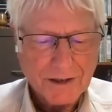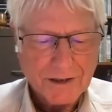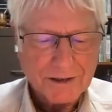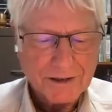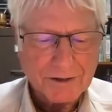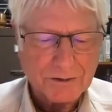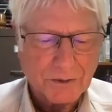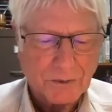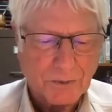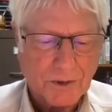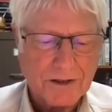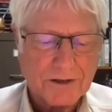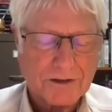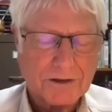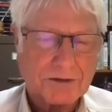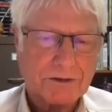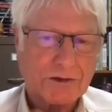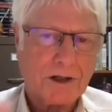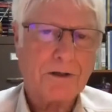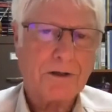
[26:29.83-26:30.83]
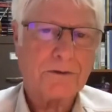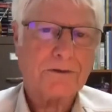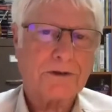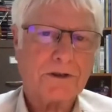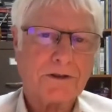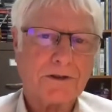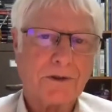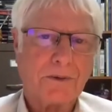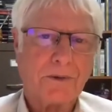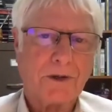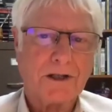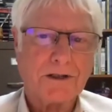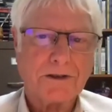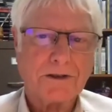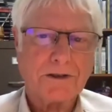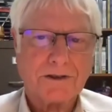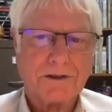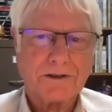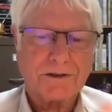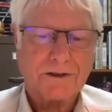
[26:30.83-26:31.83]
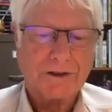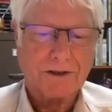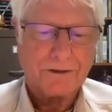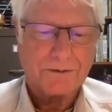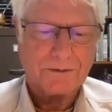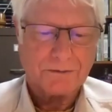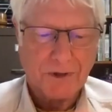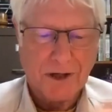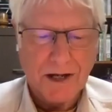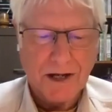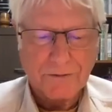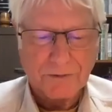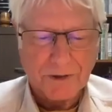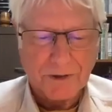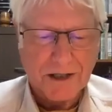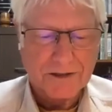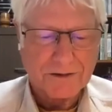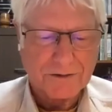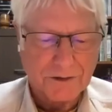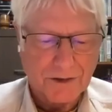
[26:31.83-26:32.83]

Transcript: It's a way that solves situations that dry flies